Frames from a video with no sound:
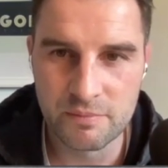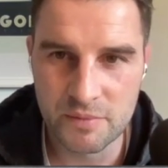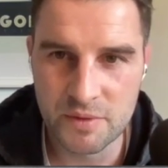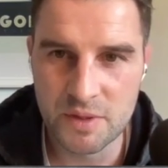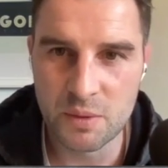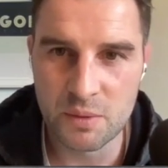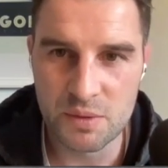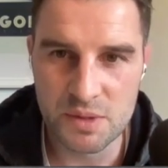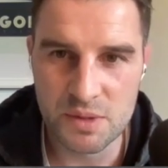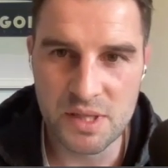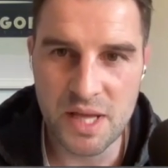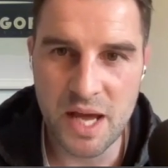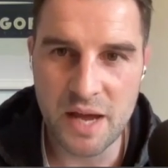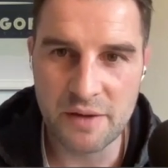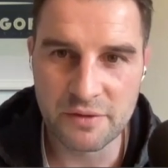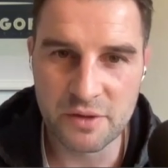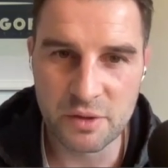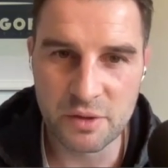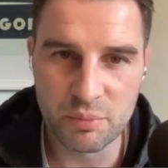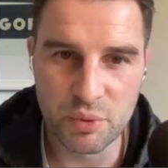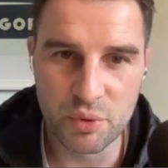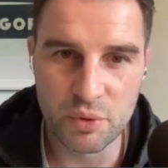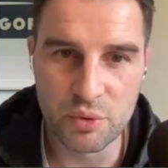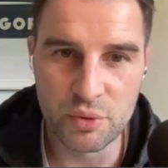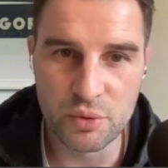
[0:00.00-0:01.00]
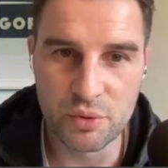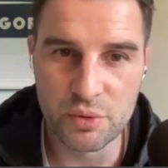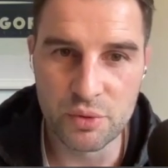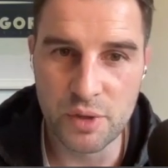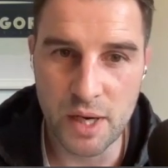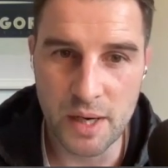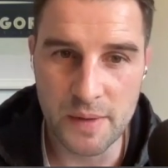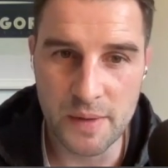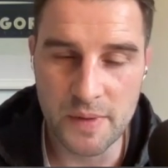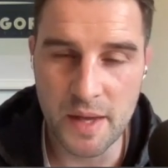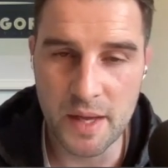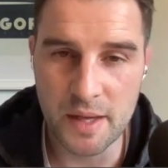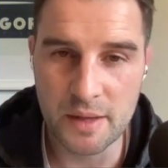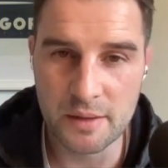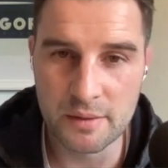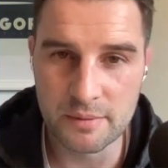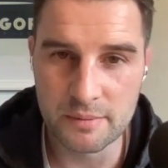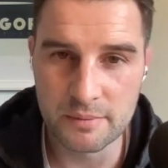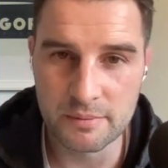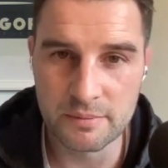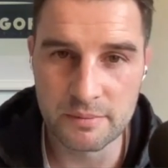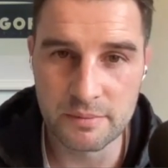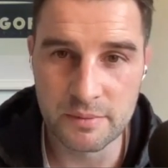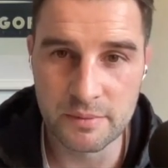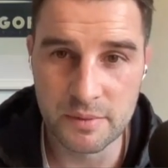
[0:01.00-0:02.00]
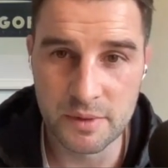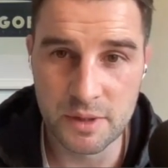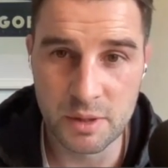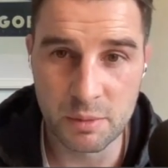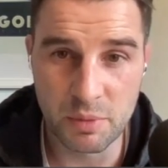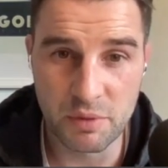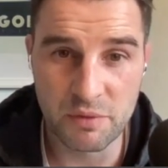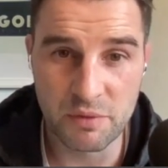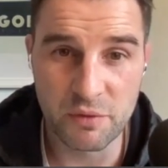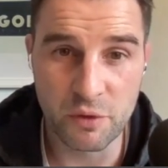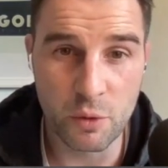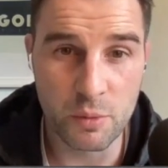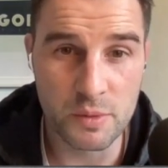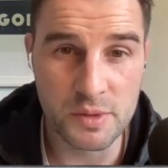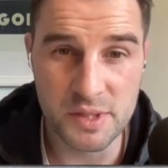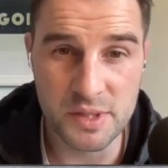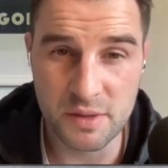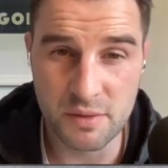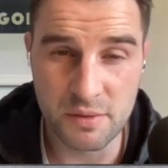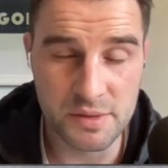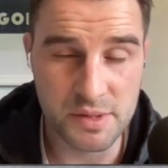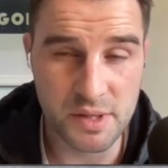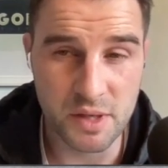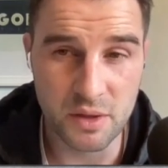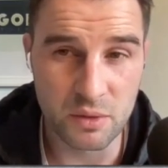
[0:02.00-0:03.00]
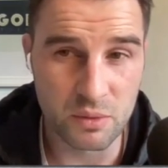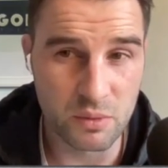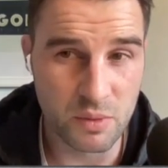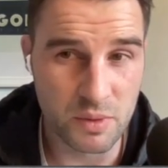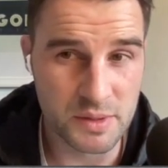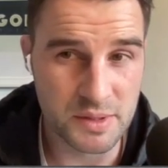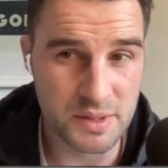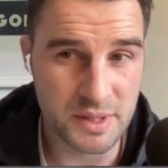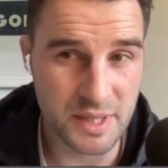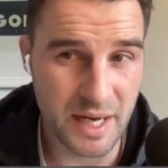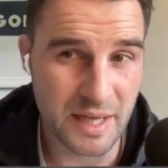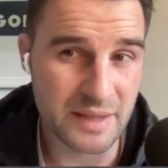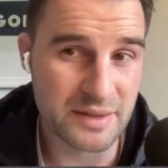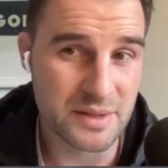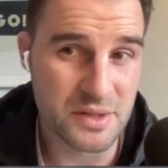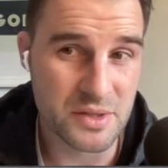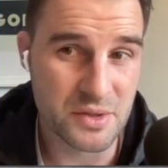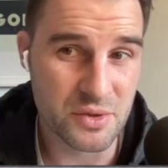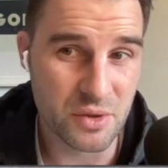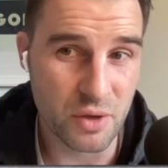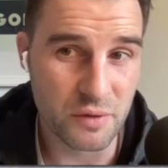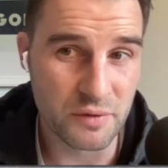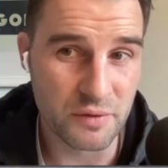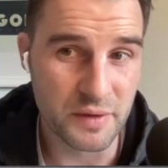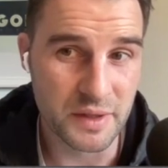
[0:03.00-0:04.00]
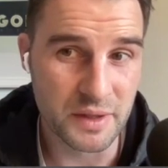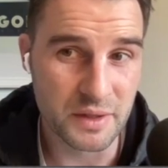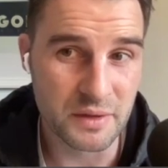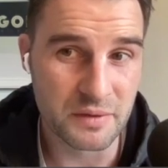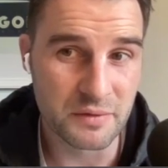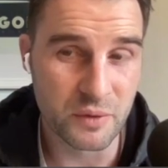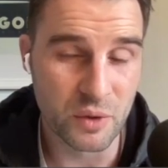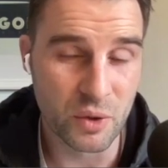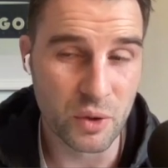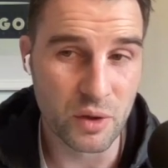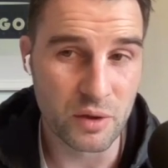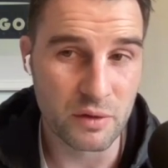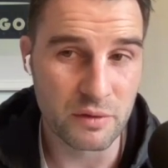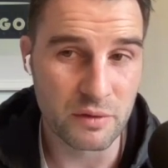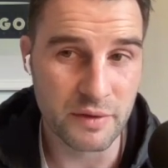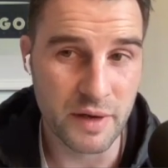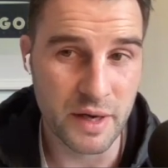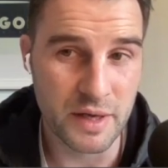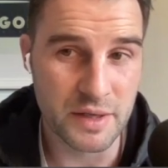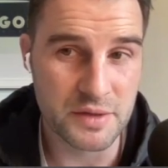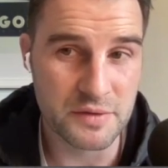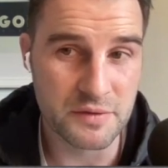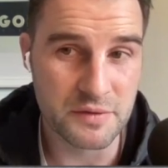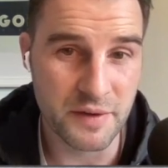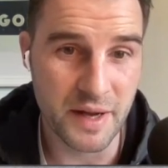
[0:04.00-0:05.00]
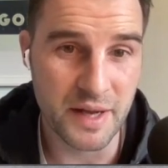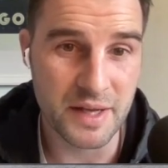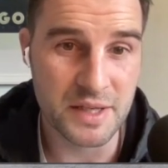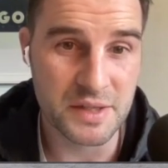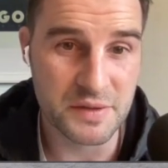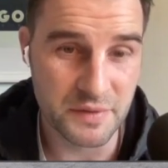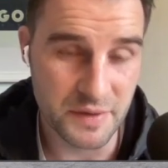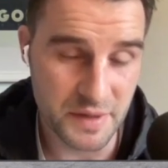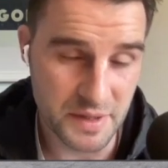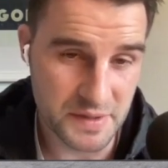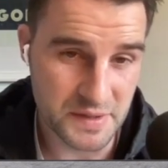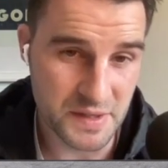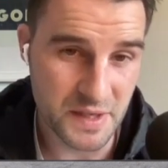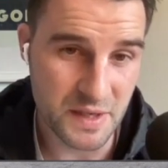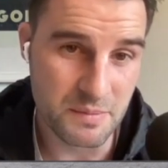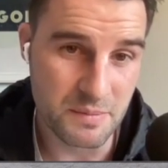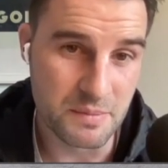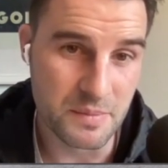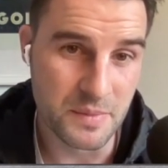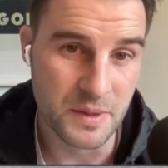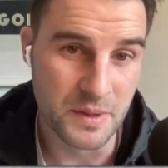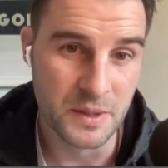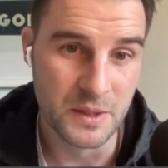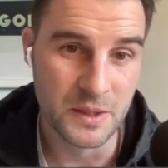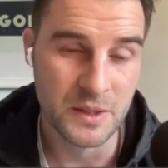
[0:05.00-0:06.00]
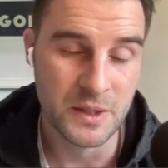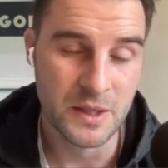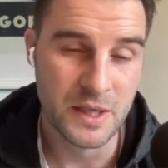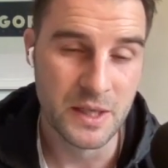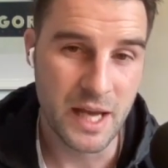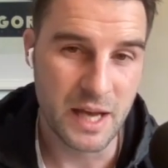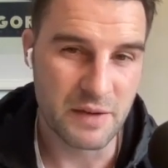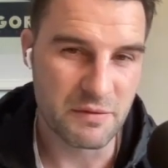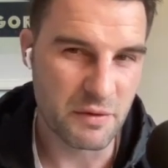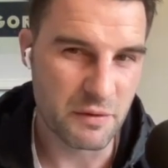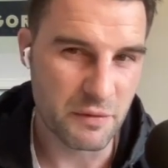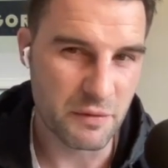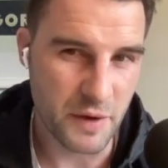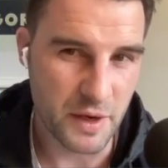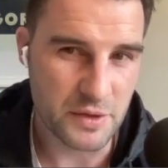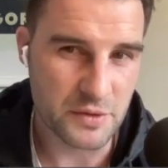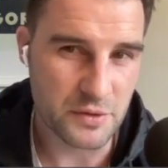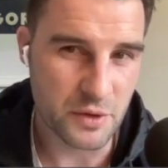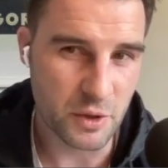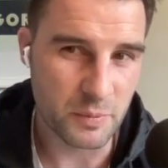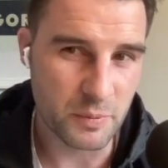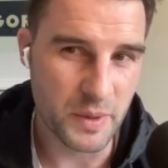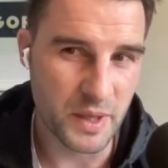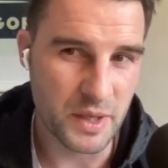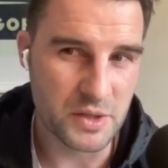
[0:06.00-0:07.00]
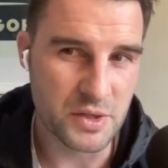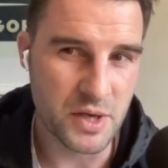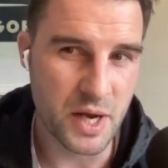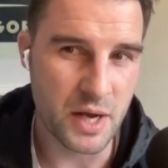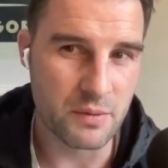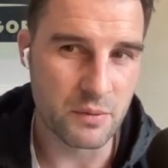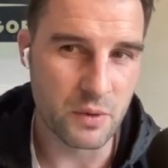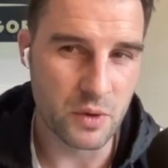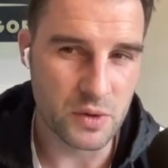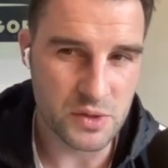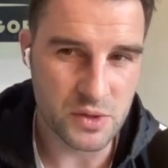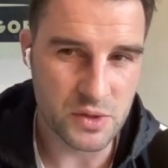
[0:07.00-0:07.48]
that was left to brew and then the performance and the result was catastrophic for French fans, for the team, and for French rugby in general.